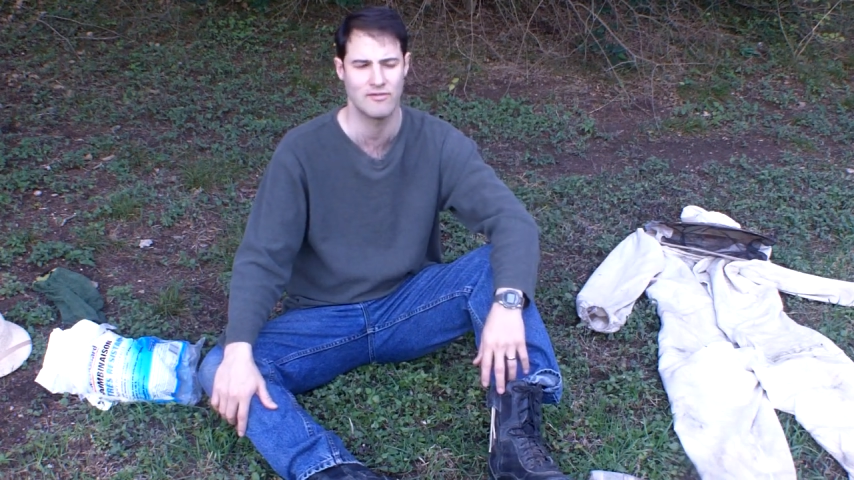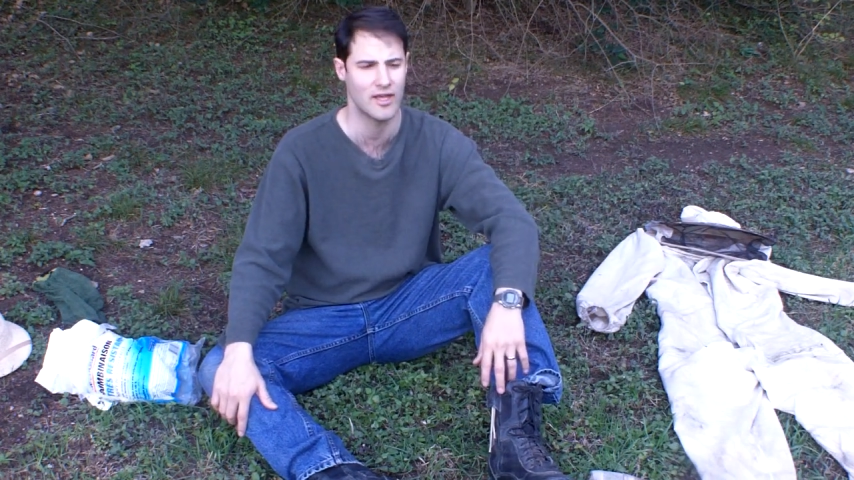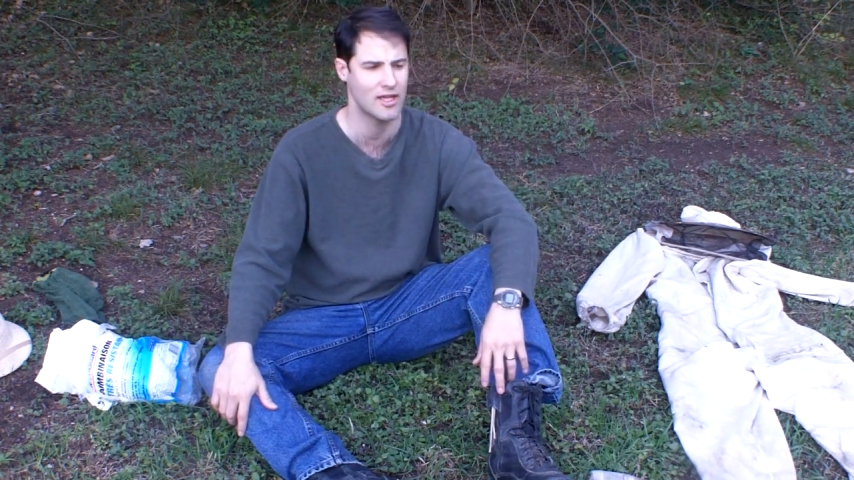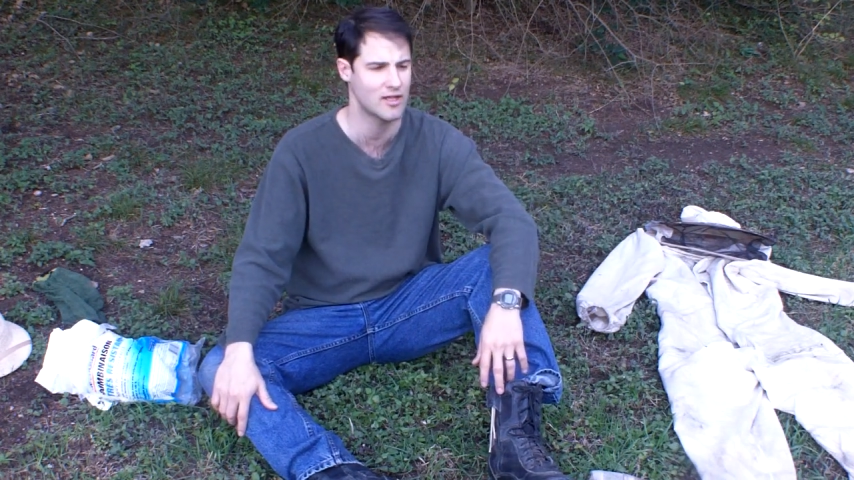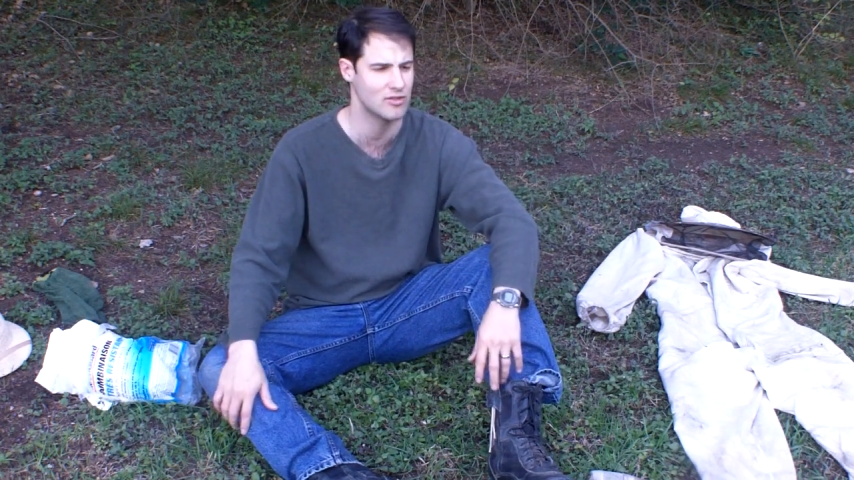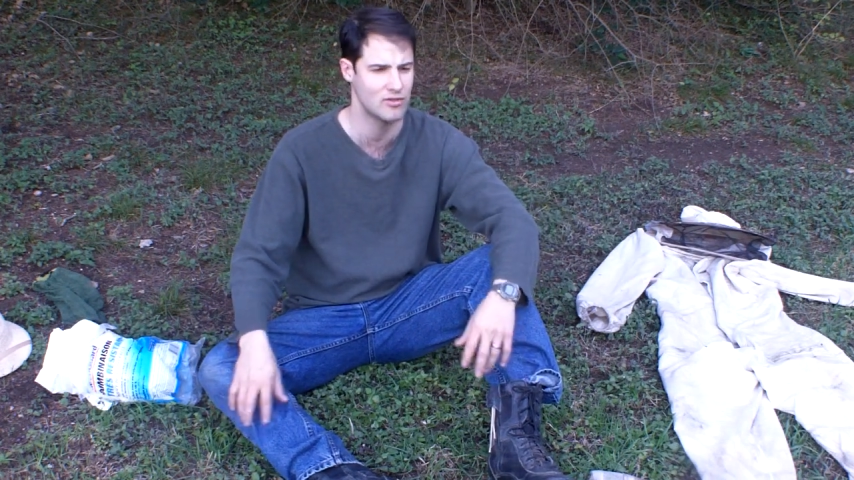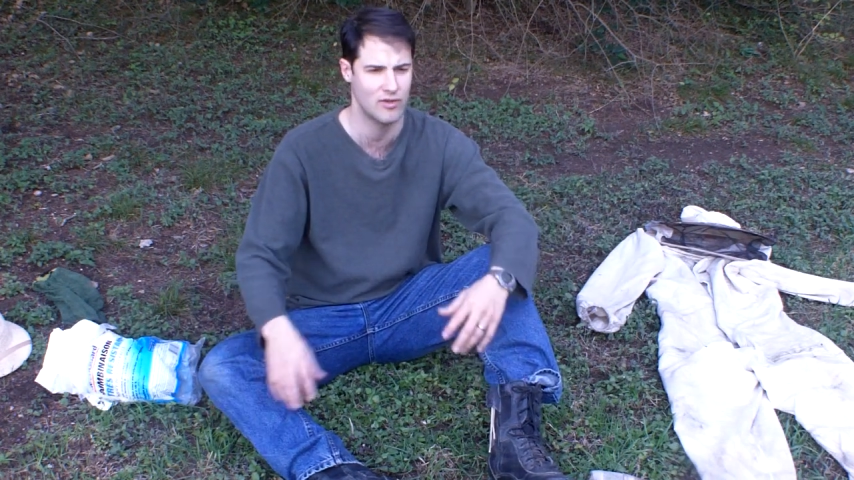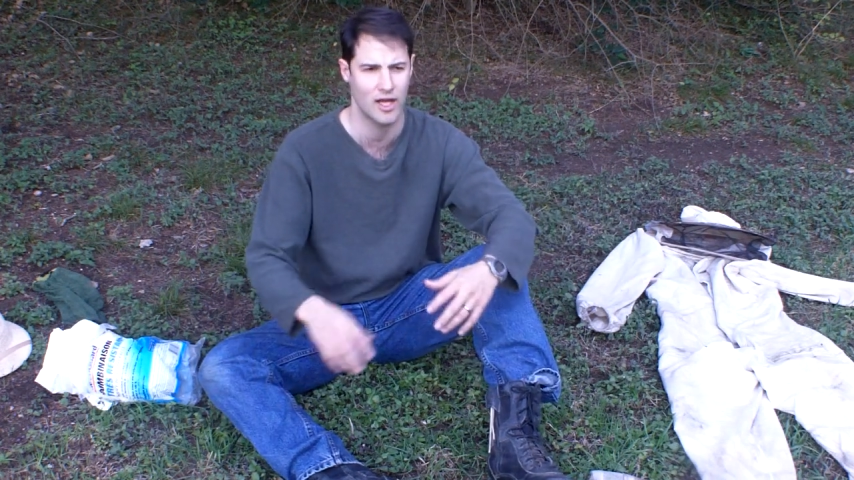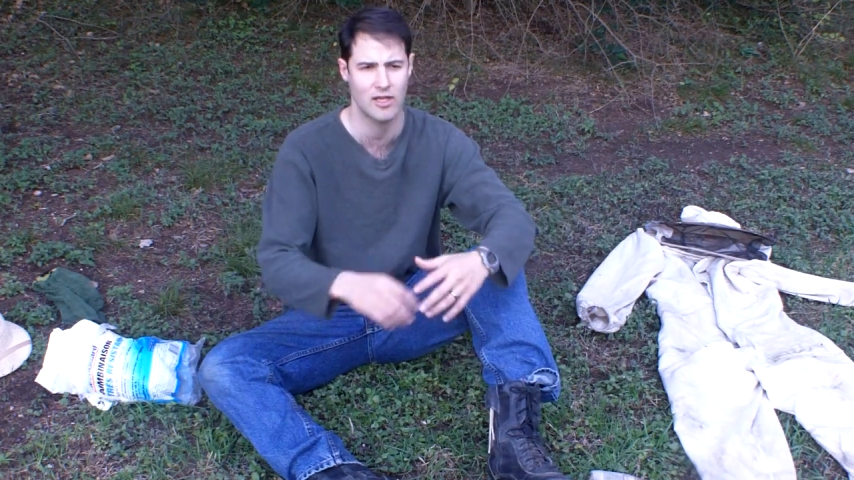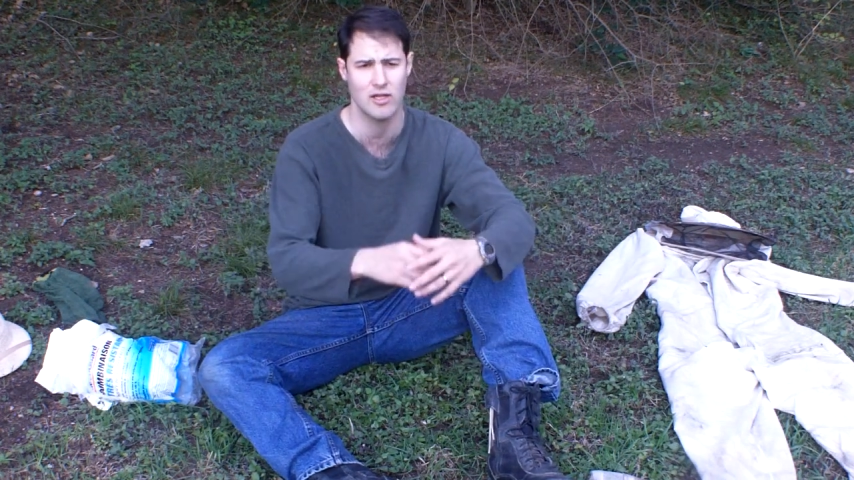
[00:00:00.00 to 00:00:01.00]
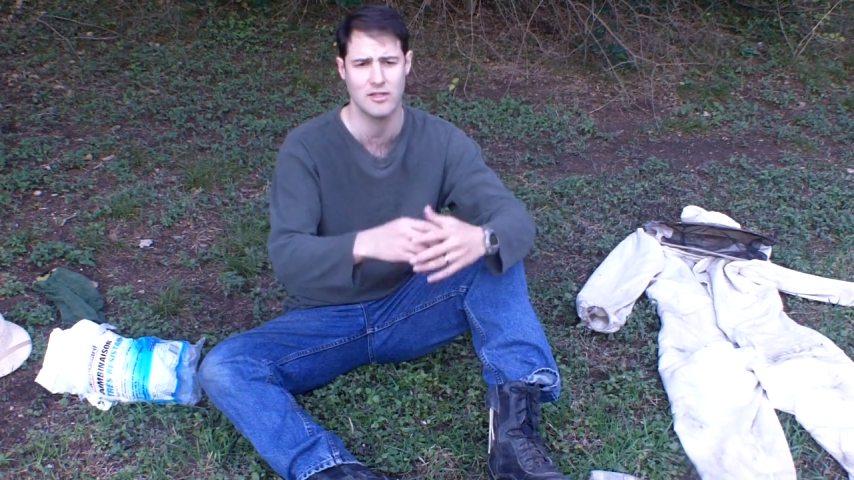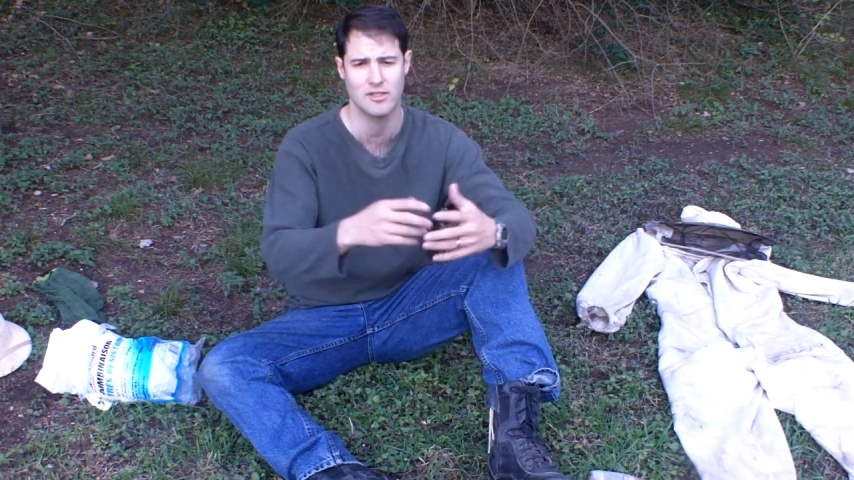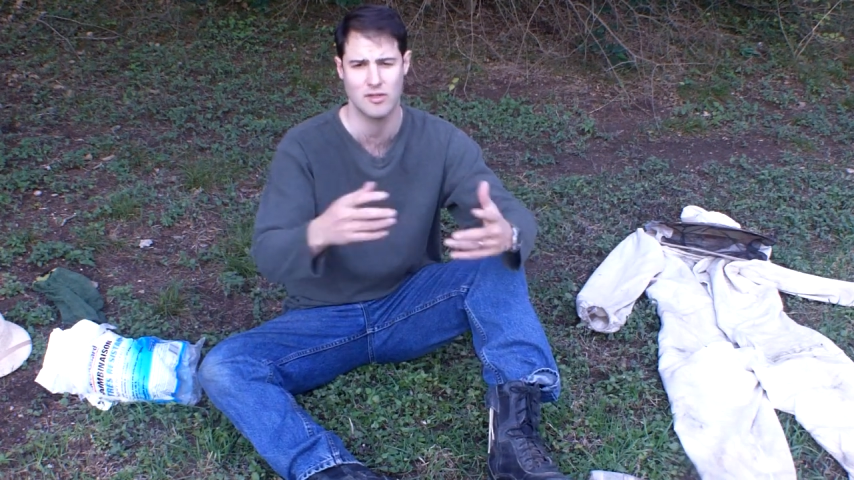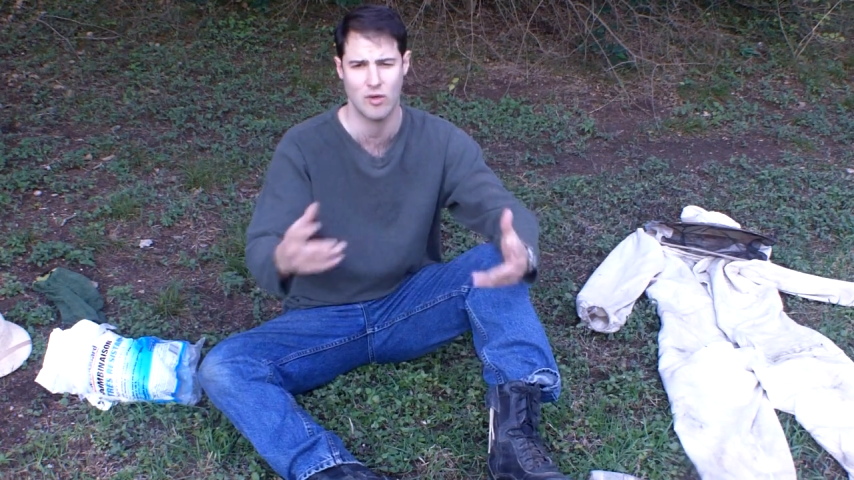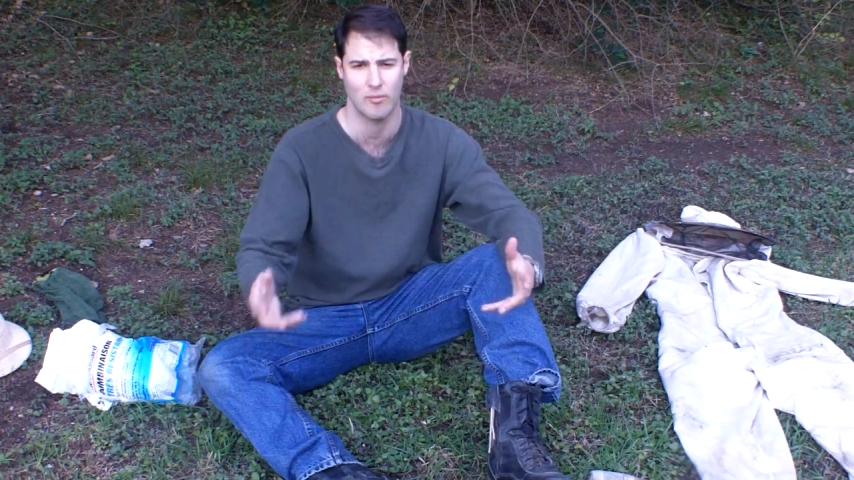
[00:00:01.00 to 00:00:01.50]
veil, you've got all
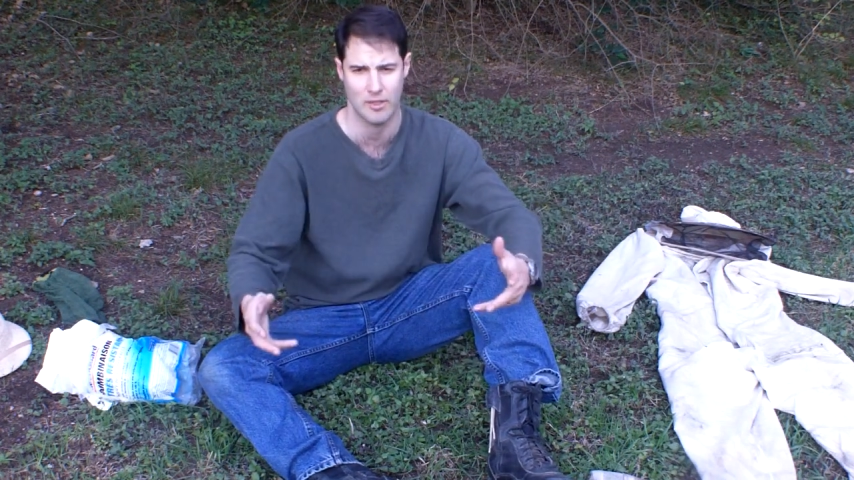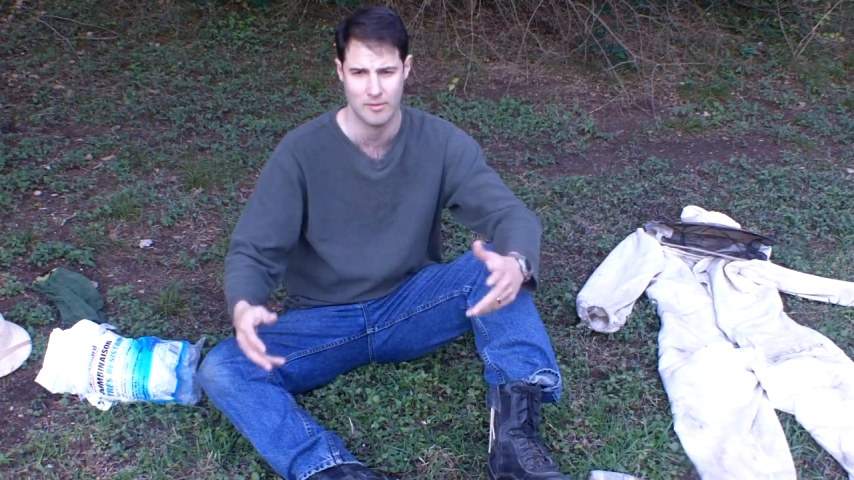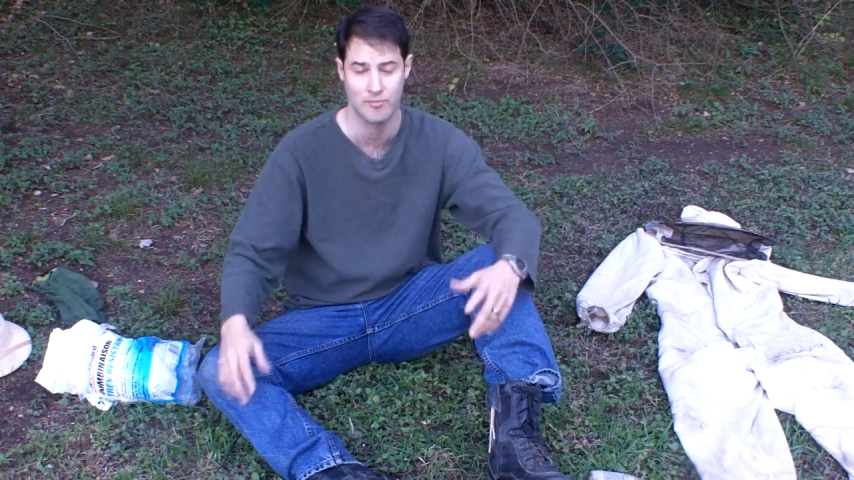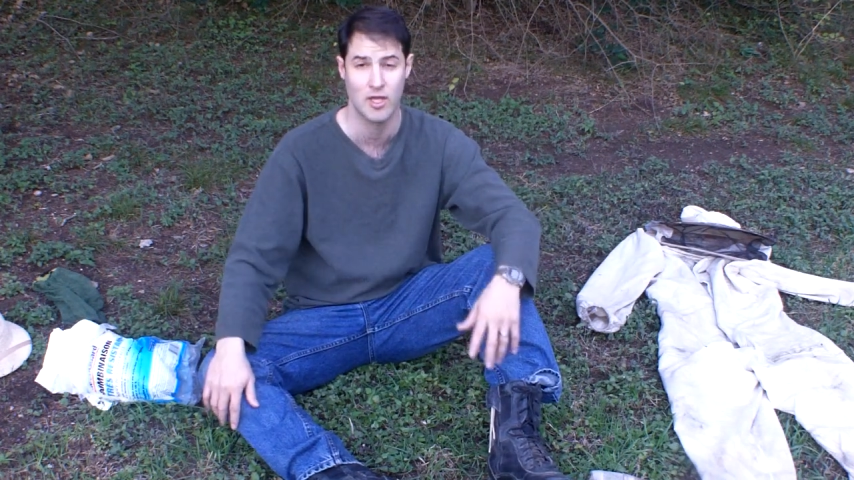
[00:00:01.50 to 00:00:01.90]
this equipment.